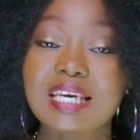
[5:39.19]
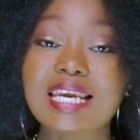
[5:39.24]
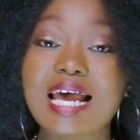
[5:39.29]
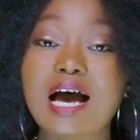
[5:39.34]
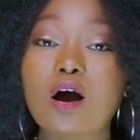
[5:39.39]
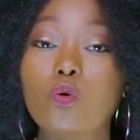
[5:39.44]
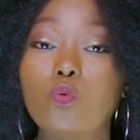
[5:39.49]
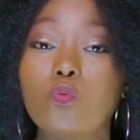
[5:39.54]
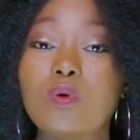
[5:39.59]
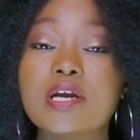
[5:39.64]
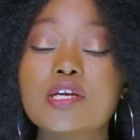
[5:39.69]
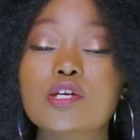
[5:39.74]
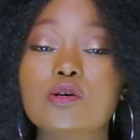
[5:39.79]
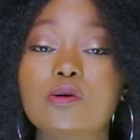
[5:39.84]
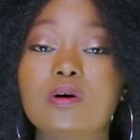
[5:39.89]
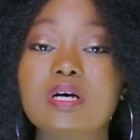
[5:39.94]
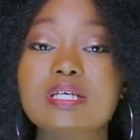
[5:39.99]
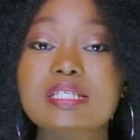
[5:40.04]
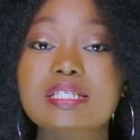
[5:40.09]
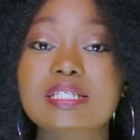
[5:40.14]
Now,
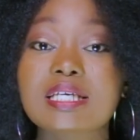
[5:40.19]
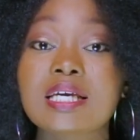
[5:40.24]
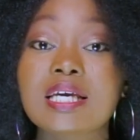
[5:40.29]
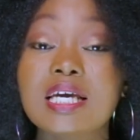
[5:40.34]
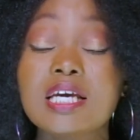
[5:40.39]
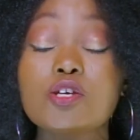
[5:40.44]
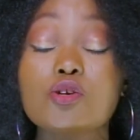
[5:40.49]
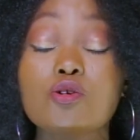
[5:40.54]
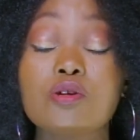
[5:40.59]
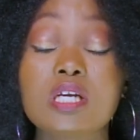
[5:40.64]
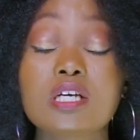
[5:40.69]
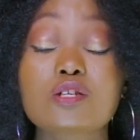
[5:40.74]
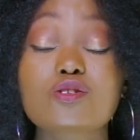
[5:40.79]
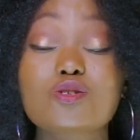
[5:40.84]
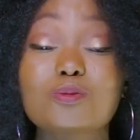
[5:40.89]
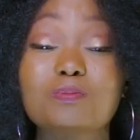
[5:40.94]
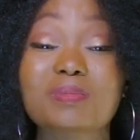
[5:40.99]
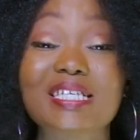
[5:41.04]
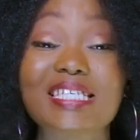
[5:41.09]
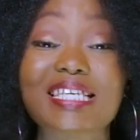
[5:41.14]
when you are singing, you
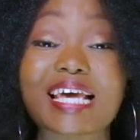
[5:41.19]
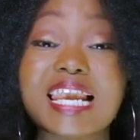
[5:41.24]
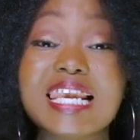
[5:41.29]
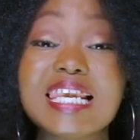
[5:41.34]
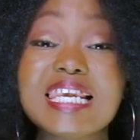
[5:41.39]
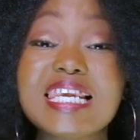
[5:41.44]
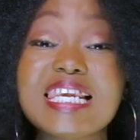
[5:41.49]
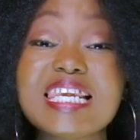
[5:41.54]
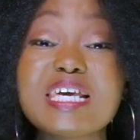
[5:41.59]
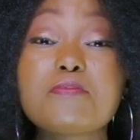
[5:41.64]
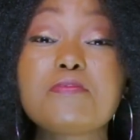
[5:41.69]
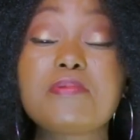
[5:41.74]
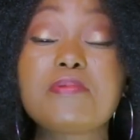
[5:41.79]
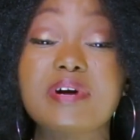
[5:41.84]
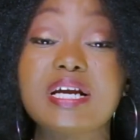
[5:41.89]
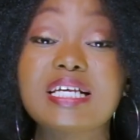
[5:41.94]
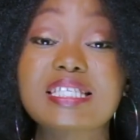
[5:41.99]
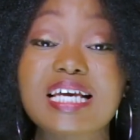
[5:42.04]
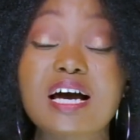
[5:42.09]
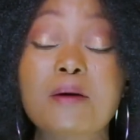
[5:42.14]
need to be
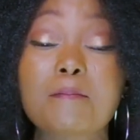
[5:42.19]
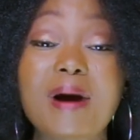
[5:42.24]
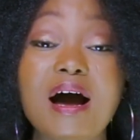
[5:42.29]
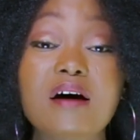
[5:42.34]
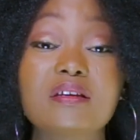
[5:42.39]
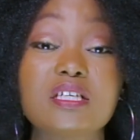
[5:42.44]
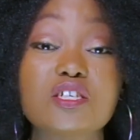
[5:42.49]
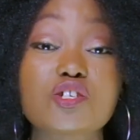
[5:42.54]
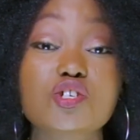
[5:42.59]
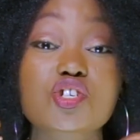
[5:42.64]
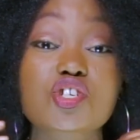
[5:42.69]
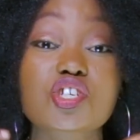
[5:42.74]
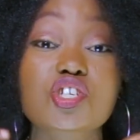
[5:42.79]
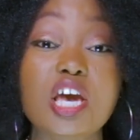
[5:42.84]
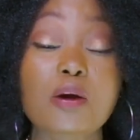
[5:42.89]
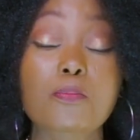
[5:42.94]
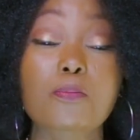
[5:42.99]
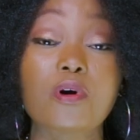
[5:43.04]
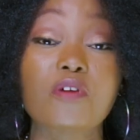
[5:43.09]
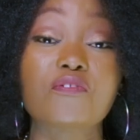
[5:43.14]
deliberate about the
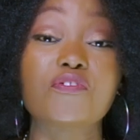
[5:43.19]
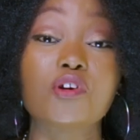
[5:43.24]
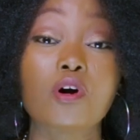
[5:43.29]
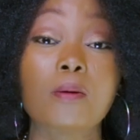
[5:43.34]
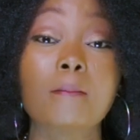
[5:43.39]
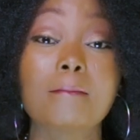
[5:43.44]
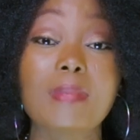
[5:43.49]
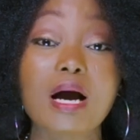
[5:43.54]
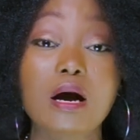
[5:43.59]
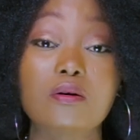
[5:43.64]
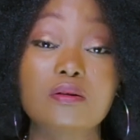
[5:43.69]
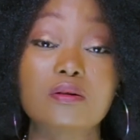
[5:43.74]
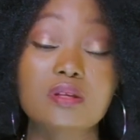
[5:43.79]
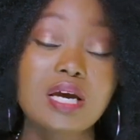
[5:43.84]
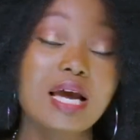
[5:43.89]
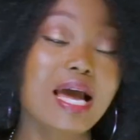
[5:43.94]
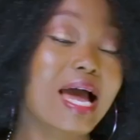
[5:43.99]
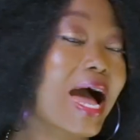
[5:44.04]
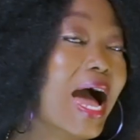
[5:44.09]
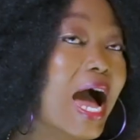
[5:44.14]
shape of your mouth.